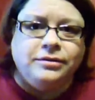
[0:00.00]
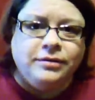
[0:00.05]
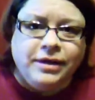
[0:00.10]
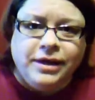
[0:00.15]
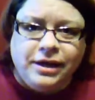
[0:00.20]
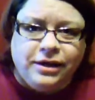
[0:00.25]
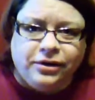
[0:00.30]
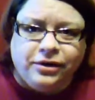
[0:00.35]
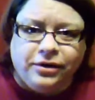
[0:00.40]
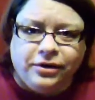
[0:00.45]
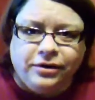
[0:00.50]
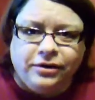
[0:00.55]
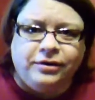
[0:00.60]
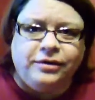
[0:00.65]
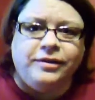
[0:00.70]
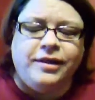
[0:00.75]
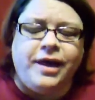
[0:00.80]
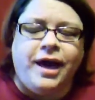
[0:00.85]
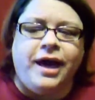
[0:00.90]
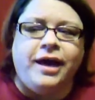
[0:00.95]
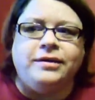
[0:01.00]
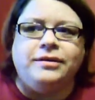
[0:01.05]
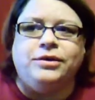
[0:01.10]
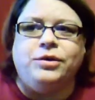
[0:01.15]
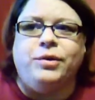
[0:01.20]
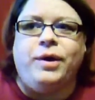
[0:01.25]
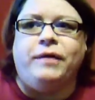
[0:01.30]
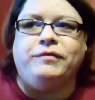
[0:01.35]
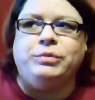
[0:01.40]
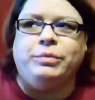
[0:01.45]
gear that
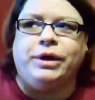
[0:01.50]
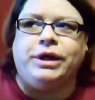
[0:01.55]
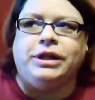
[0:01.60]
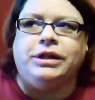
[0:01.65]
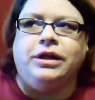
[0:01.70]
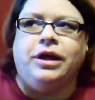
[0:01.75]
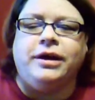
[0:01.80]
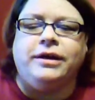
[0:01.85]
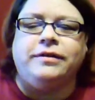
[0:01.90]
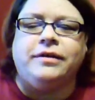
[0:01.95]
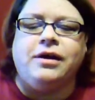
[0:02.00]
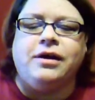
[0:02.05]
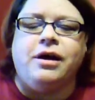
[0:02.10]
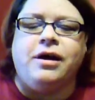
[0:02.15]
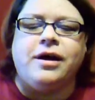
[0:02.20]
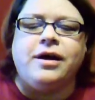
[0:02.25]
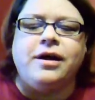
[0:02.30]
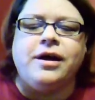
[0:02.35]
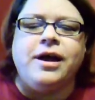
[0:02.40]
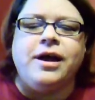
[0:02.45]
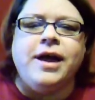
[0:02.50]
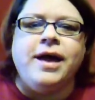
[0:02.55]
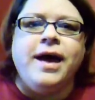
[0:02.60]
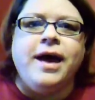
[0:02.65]
you have to bring along in the car.